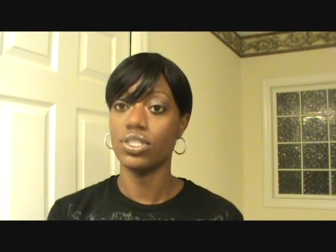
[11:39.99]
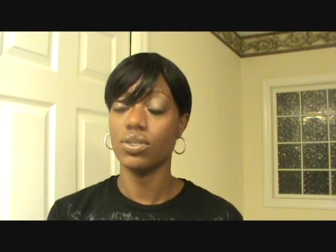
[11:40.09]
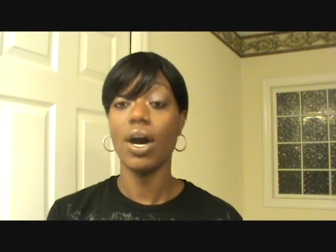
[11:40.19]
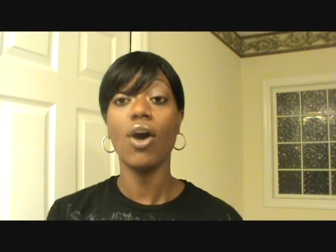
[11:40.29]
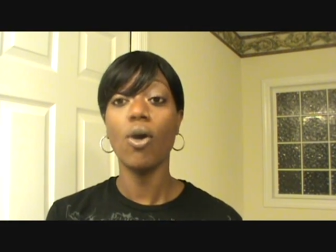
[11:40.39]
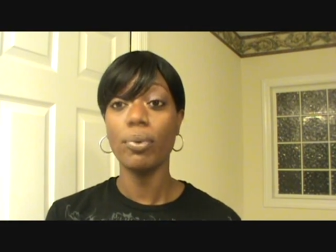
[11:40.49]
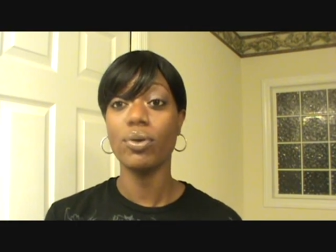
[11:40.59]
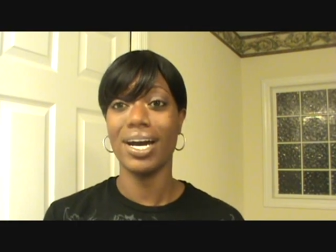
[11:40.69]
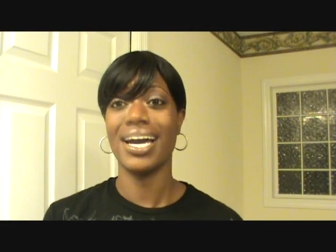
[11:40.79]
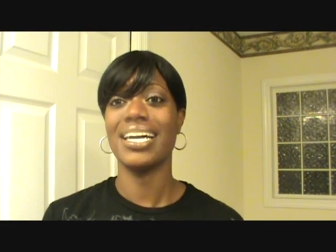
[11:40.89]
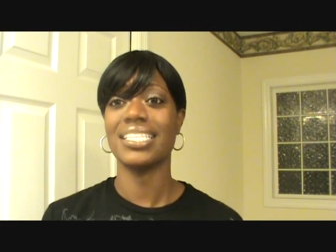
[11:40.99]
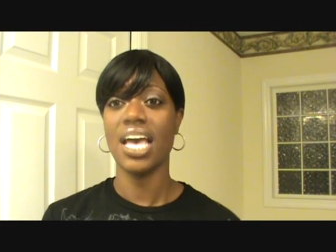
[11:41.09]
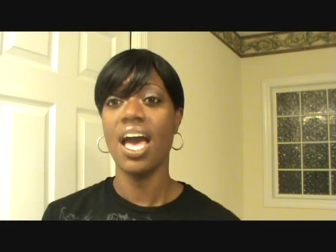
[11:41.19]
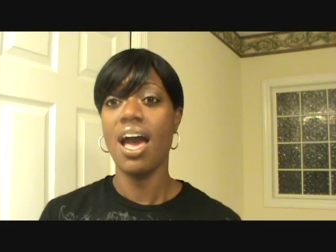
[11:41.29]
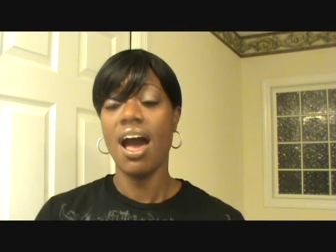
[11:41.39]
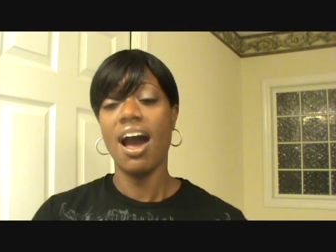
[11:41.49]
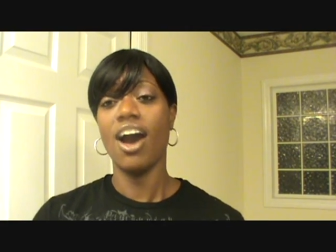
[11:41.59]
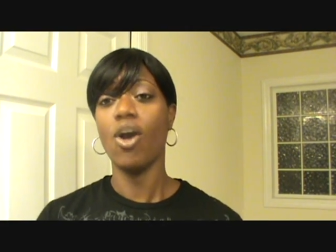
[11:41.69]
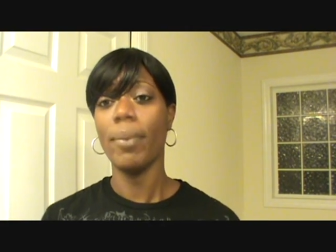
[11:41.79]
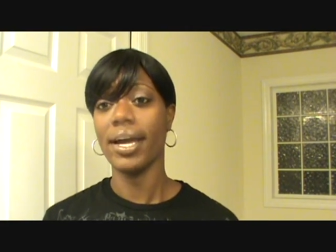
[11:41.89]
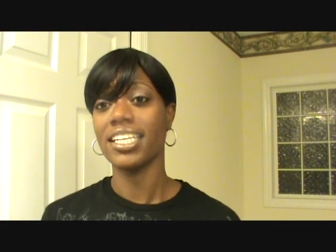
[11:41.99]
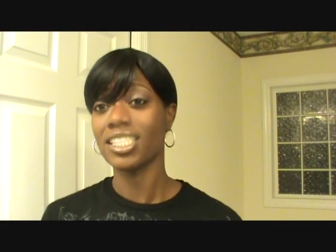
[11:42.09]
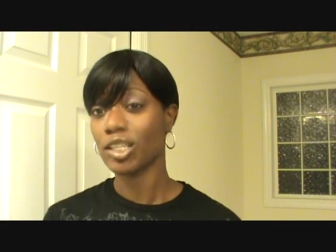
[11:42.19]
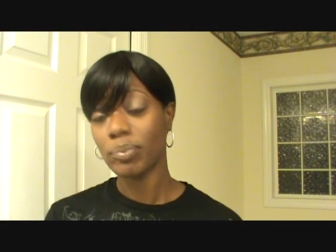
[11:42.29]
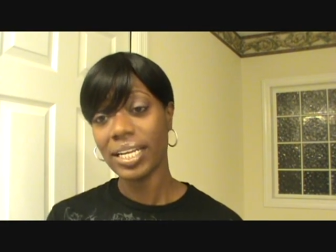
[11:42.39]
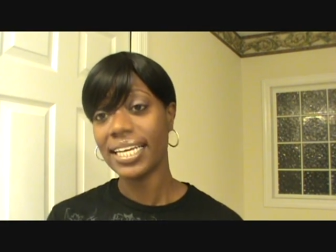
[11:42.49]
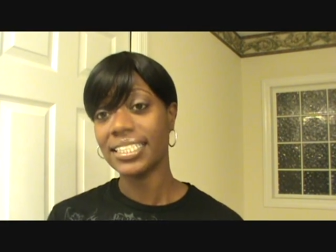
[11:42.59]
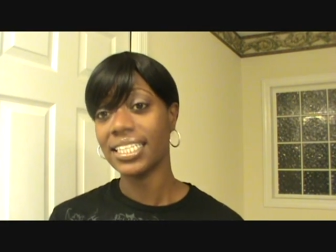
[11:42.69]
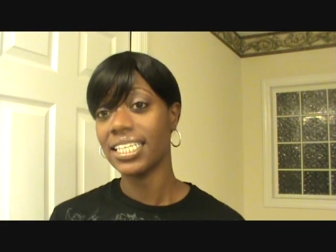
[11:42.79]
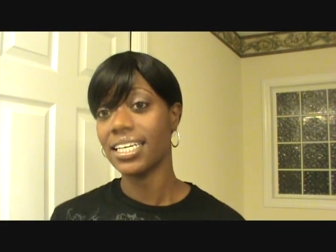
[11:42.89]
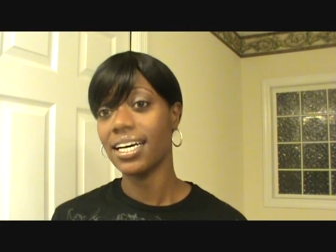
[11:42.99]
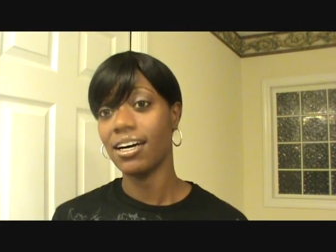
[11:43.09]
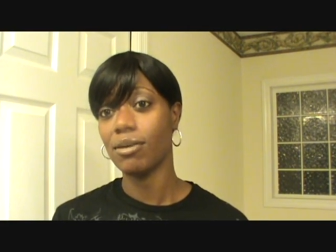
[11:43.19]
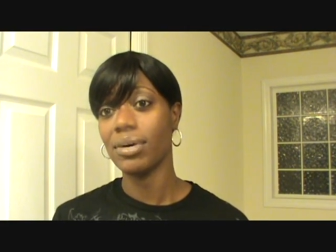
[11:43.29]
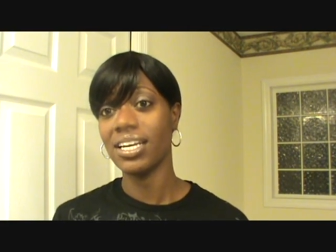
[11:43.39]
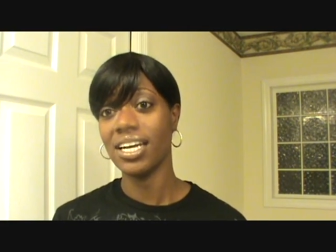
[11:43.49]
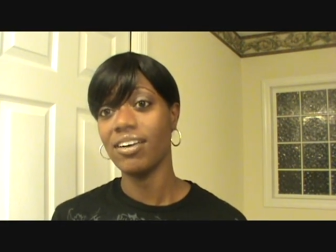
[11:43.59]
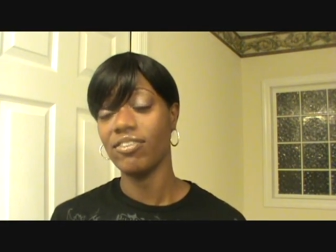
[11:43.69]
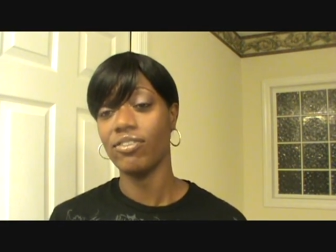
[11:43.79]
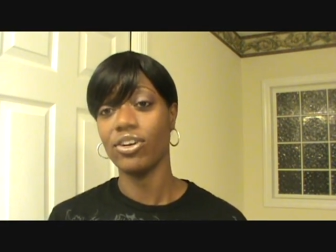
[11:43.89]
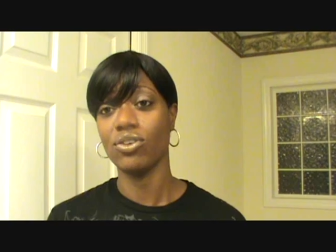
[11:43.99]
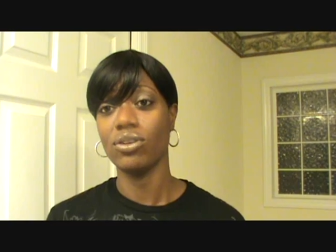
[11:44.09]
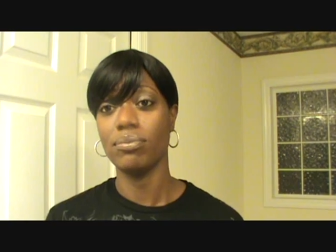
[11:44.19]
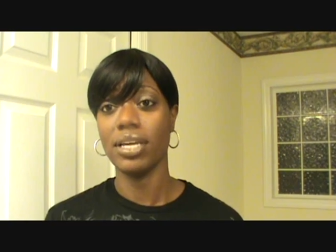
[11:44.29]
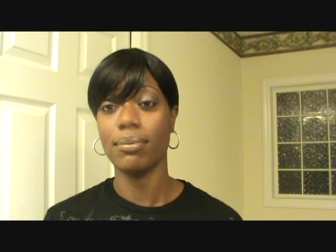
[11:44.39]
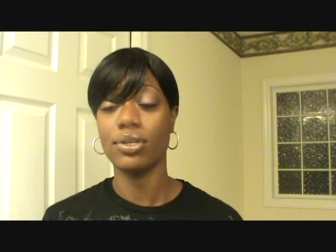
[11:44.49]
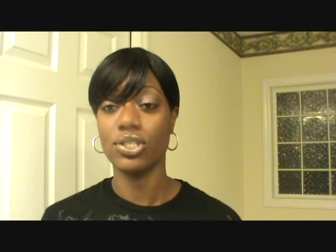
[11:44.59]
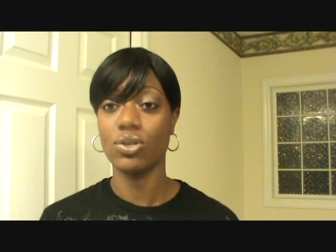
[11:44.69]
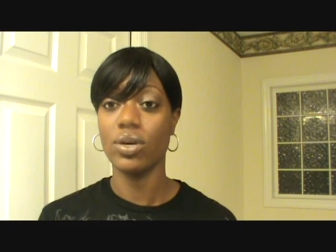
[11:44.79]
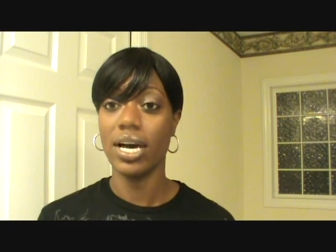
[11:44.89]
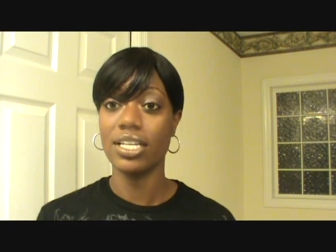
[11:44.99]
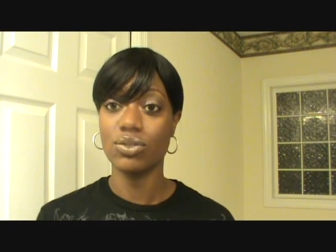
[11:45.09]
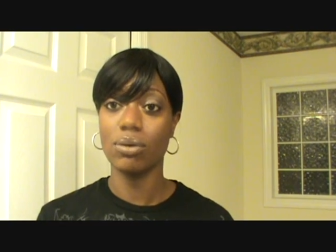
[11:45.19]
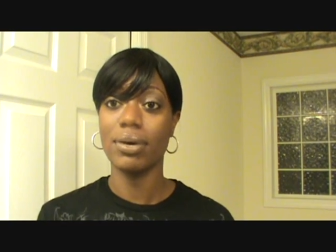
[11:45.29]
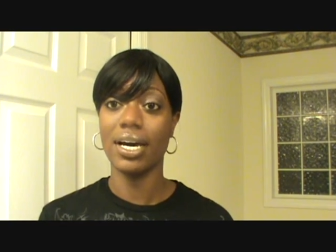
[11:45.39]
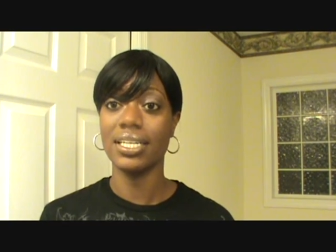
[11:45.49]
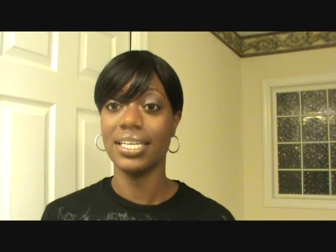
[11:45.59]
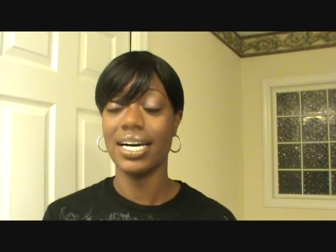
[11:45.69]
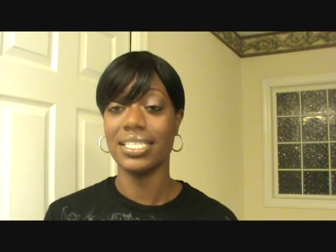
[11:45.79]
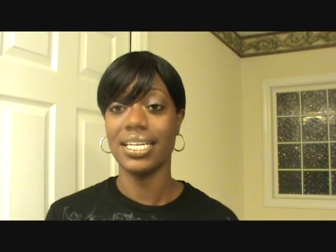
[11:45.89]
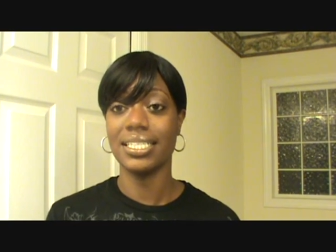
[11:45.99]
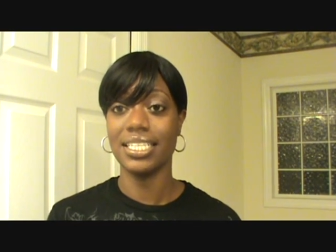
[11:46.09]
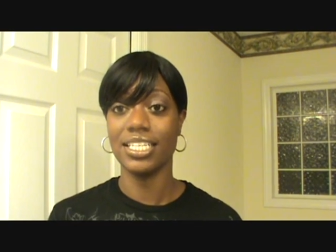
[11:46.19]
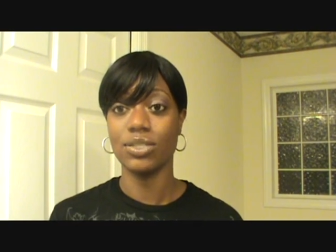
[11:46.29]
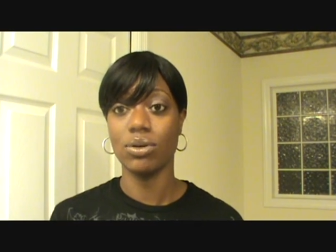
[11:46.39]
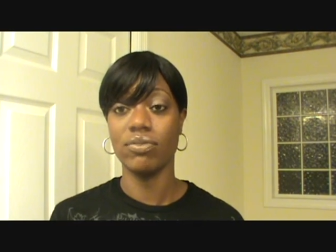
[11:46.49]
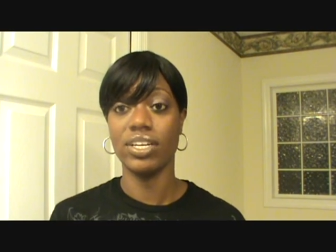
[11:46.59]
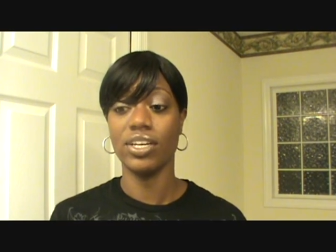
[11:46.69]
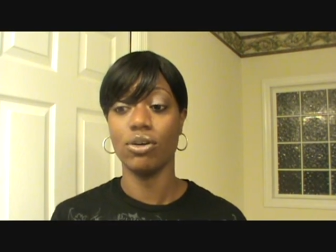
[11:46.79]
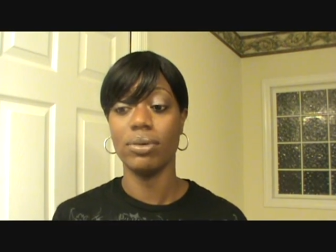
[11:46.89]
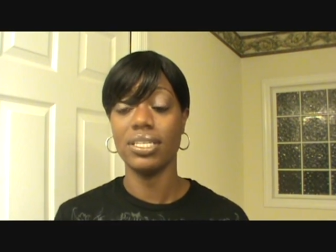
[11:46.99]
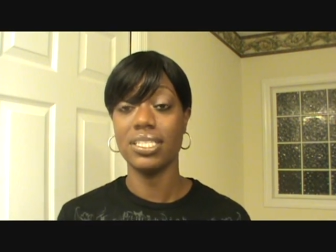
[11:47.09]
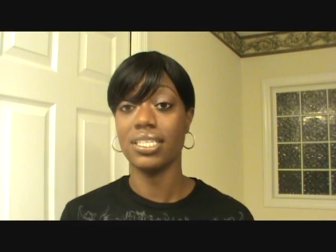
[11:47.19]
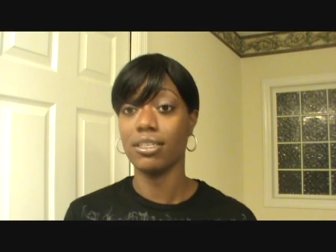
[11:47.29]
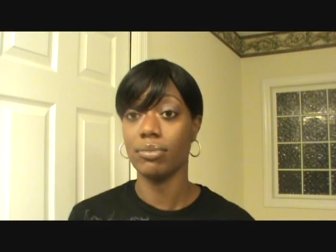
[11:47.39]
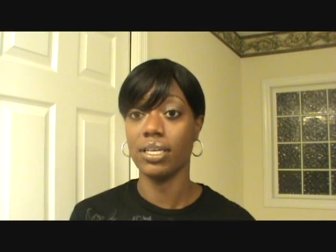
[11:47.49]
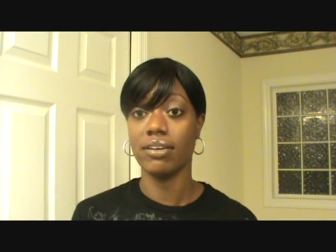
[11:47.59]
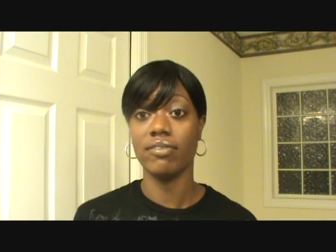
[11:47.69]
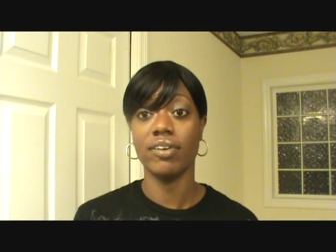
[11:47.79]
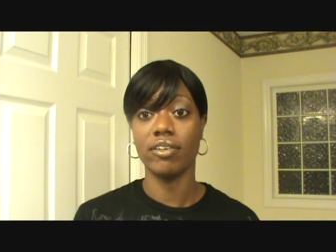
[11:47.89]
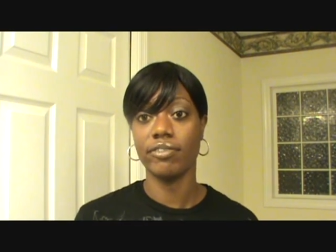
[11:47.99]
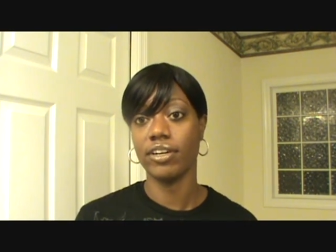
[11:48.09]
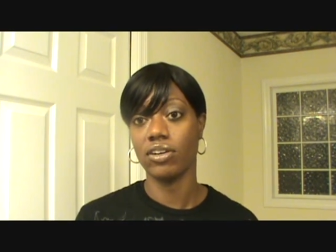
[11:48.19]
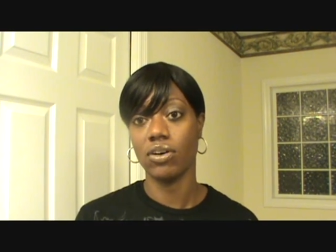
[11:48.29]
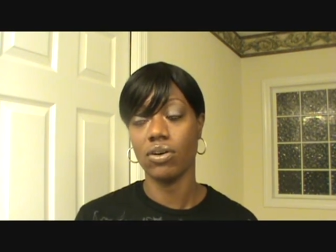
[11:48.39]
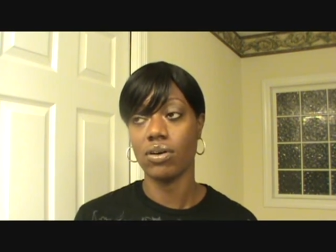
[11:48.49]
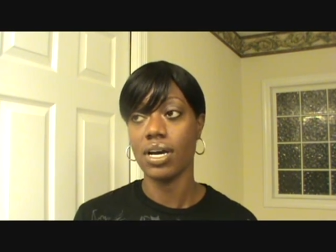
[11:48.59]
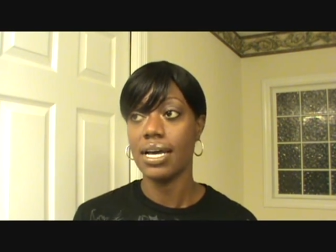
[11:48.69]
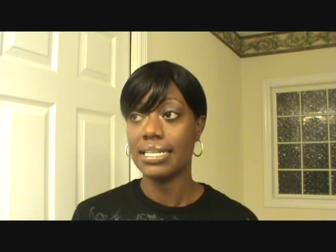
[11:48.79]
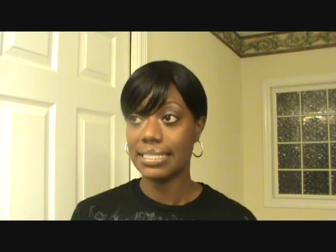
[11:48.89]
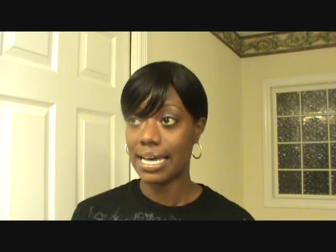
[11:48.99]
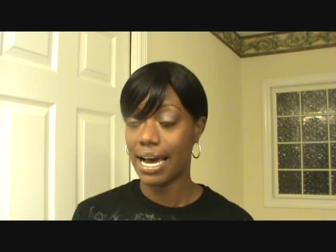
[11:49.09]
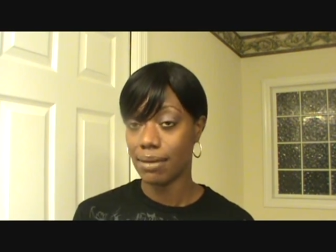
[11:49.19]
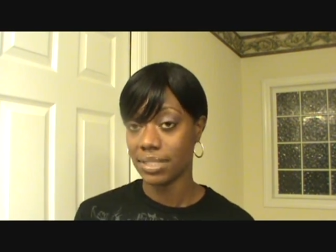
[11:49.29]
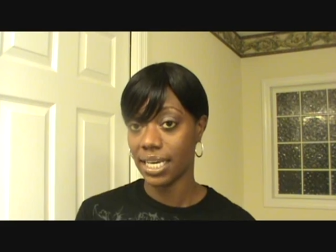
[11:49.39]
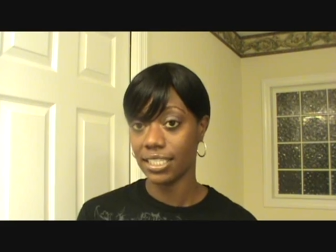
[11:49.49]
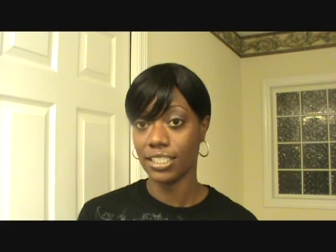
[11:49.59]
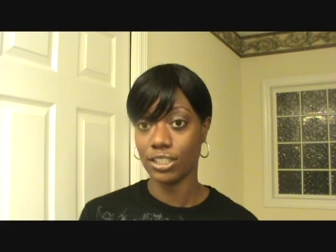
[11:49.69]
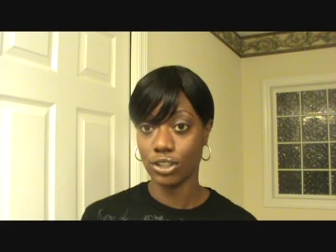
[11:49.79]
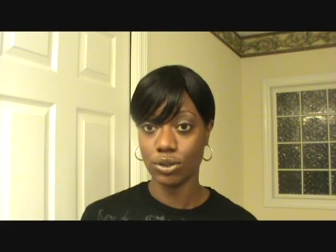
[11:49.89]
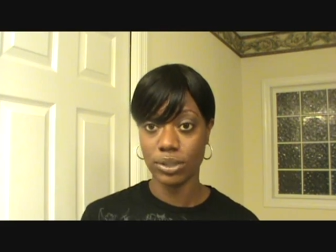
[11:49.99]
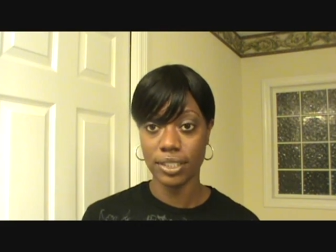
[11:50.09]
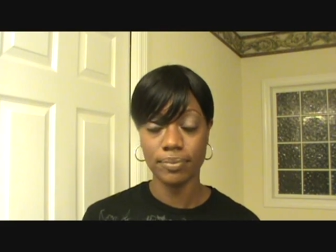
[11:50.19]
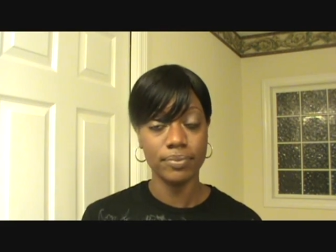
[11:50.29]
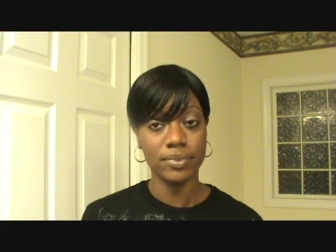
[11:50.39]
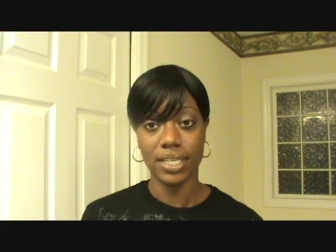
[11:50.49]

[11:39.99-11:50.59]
So I hope I explained it enough for you to be able to do it. I do apologize that I didn't do a video, but it took me a very, very long time to actually do it.